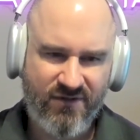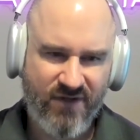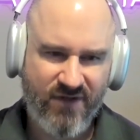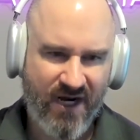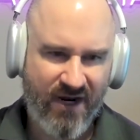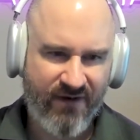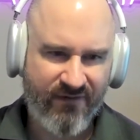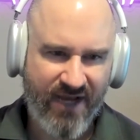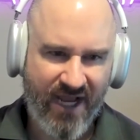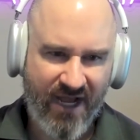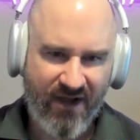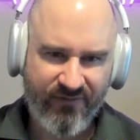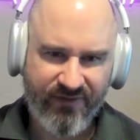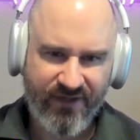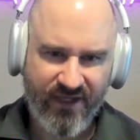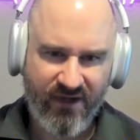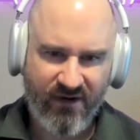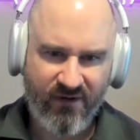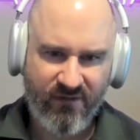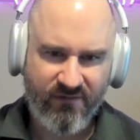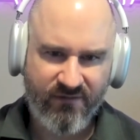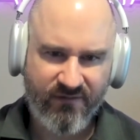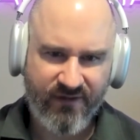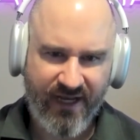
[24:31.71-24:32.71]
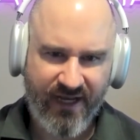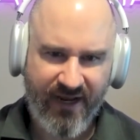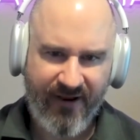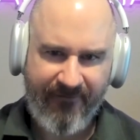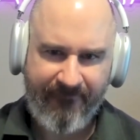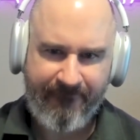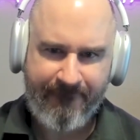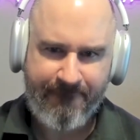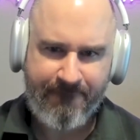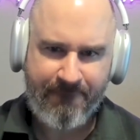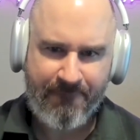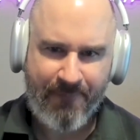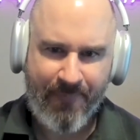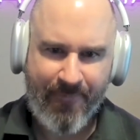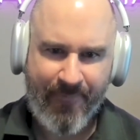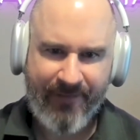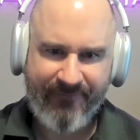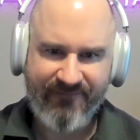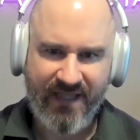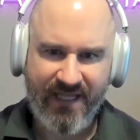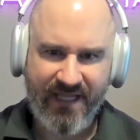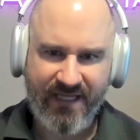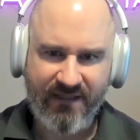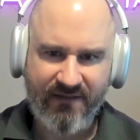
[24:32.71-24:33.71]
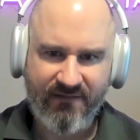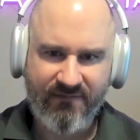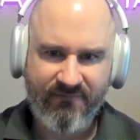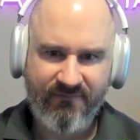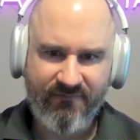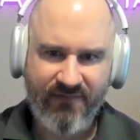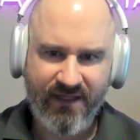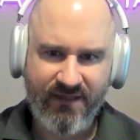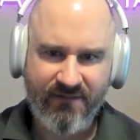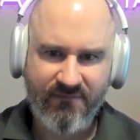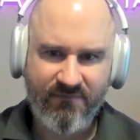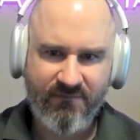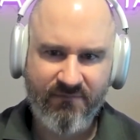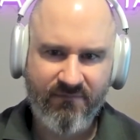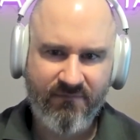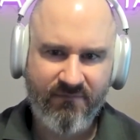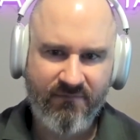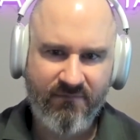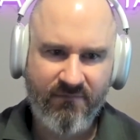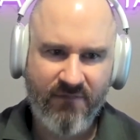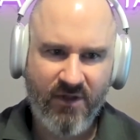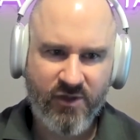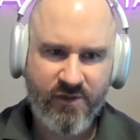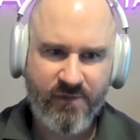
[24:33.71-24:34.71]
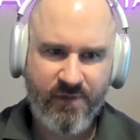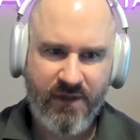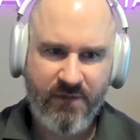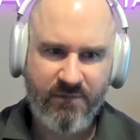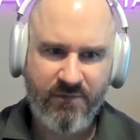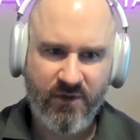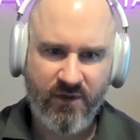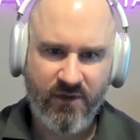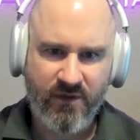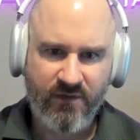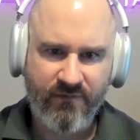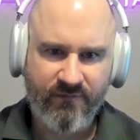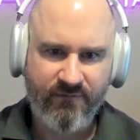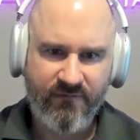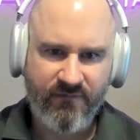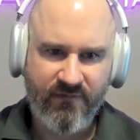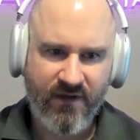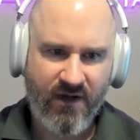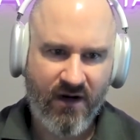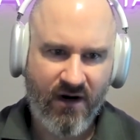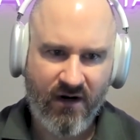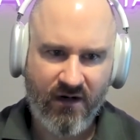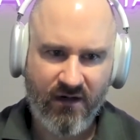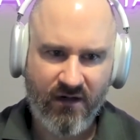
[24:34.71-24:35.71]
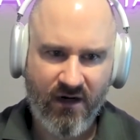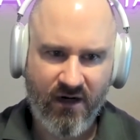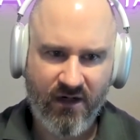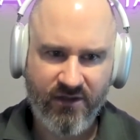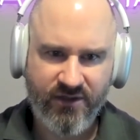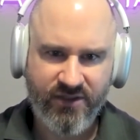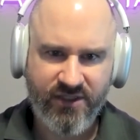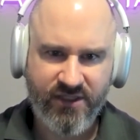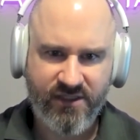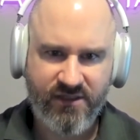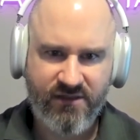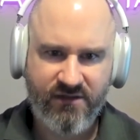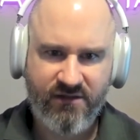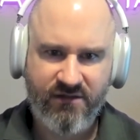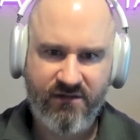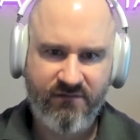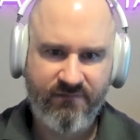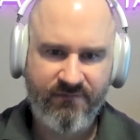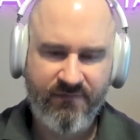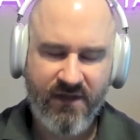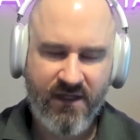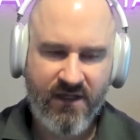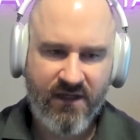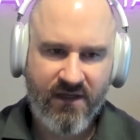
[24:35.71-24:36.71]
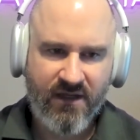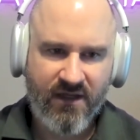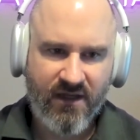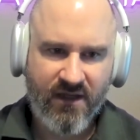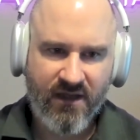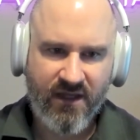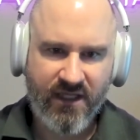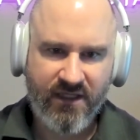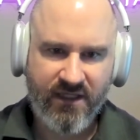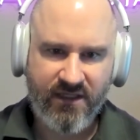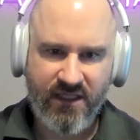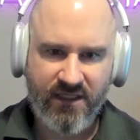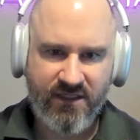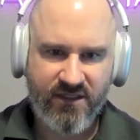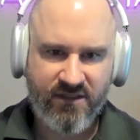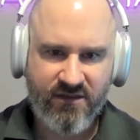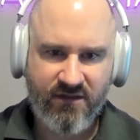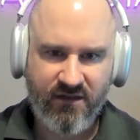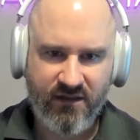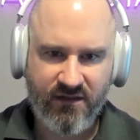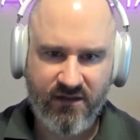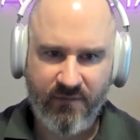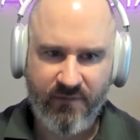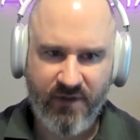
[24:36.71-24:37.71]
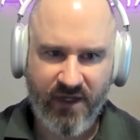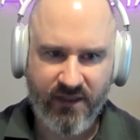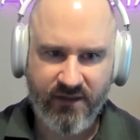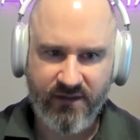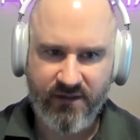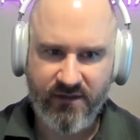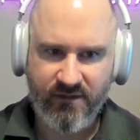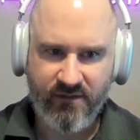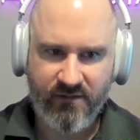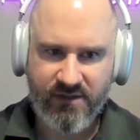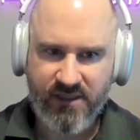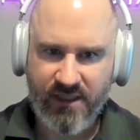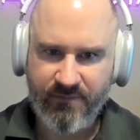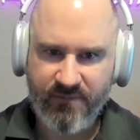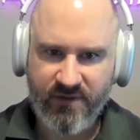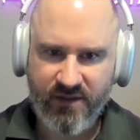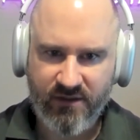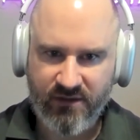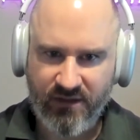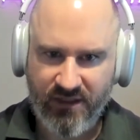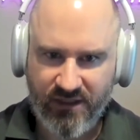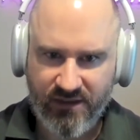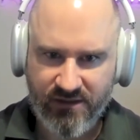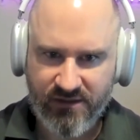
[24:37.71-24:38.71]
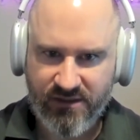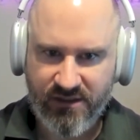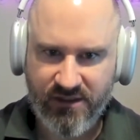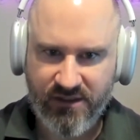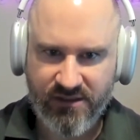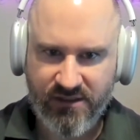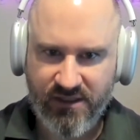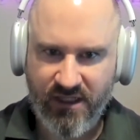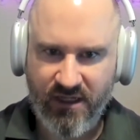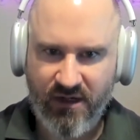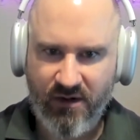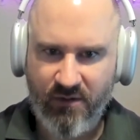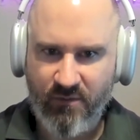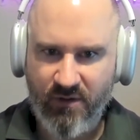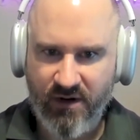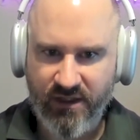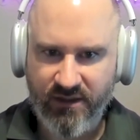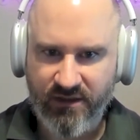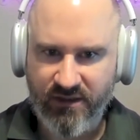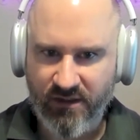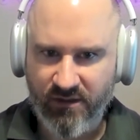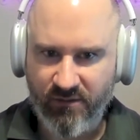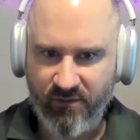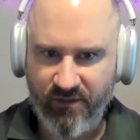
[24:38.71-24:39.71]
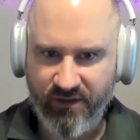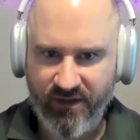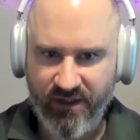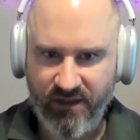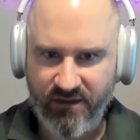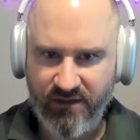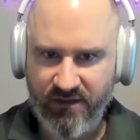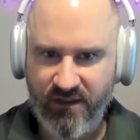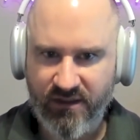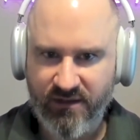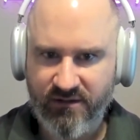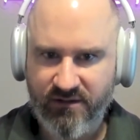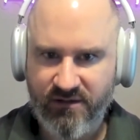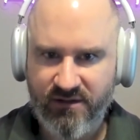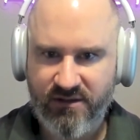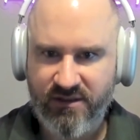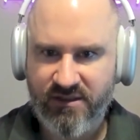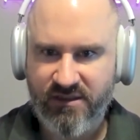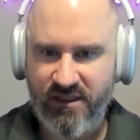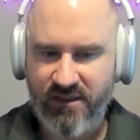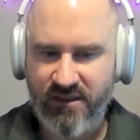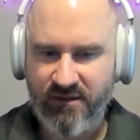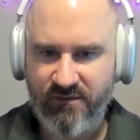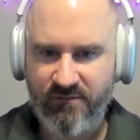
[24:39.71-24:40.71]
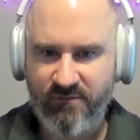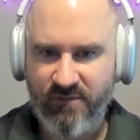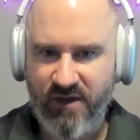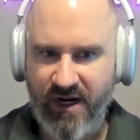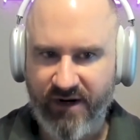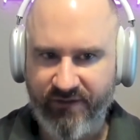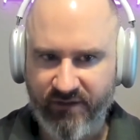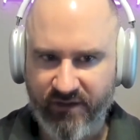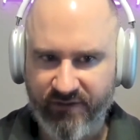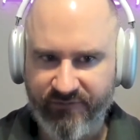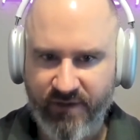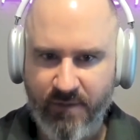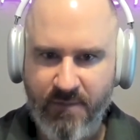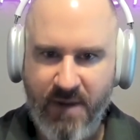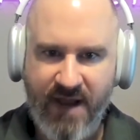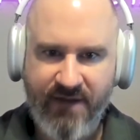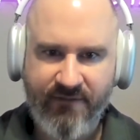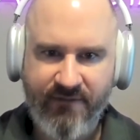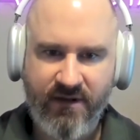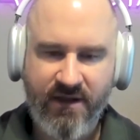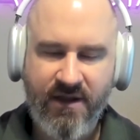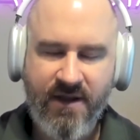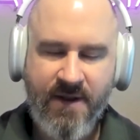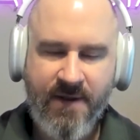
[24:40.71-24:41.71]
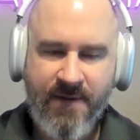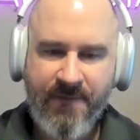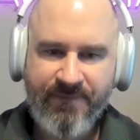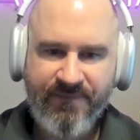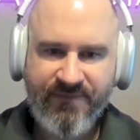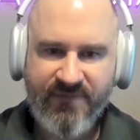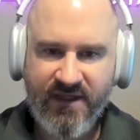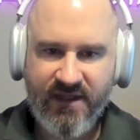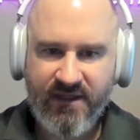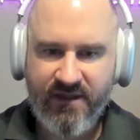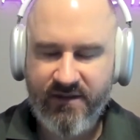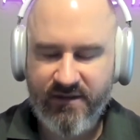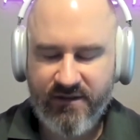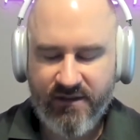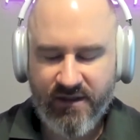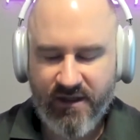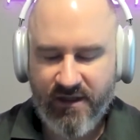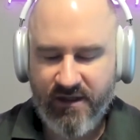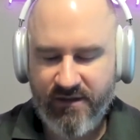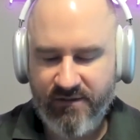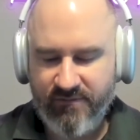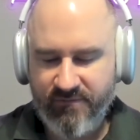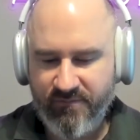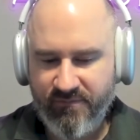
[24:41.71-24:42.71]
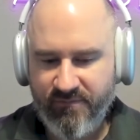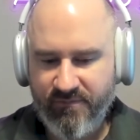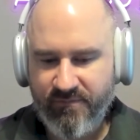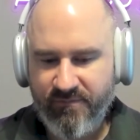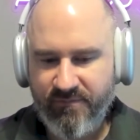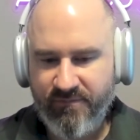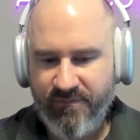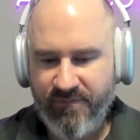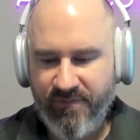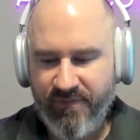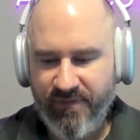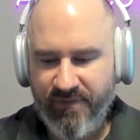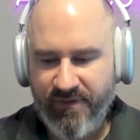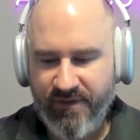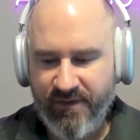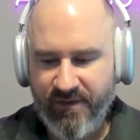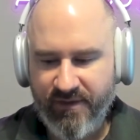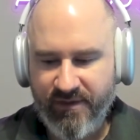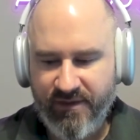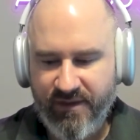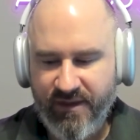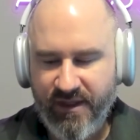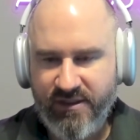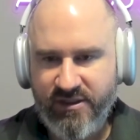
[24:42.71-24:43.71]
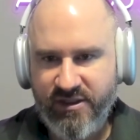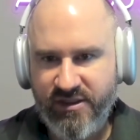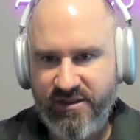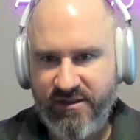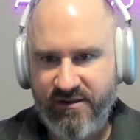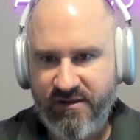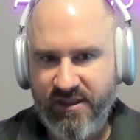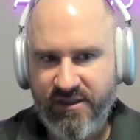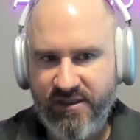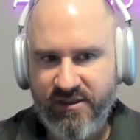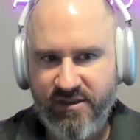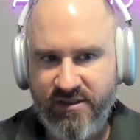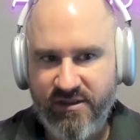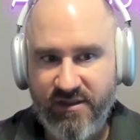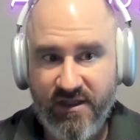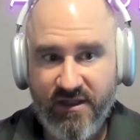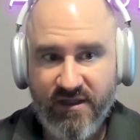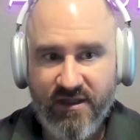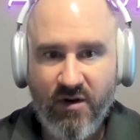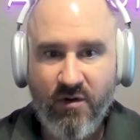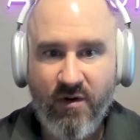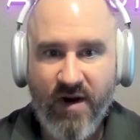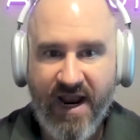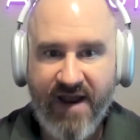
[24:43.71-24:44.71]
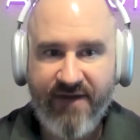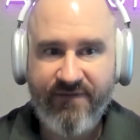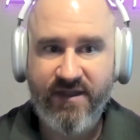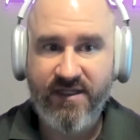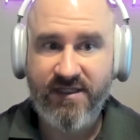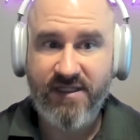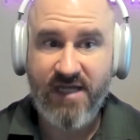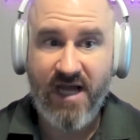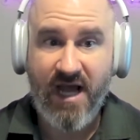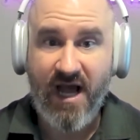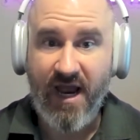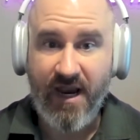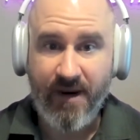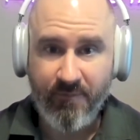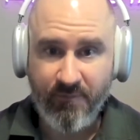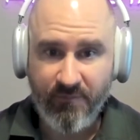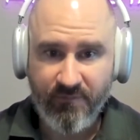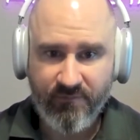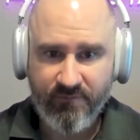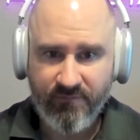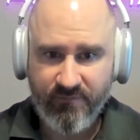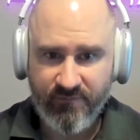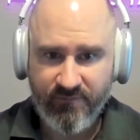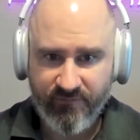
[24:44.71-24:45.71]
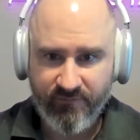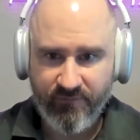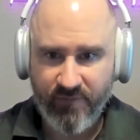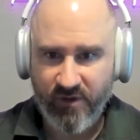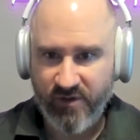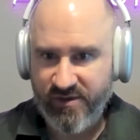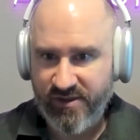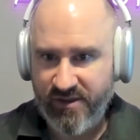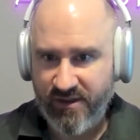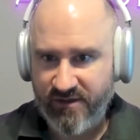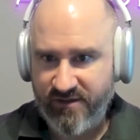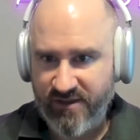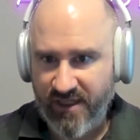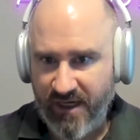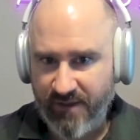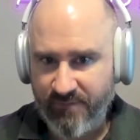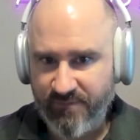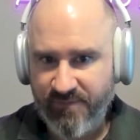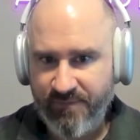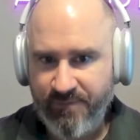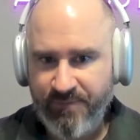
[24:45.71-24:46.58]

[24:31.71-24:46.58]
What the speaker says: drowned out though now. Like most people are just like, they just click the button to accept cookies because they don't want to deal with it. They're just like, whatever. They just don't have the time most of the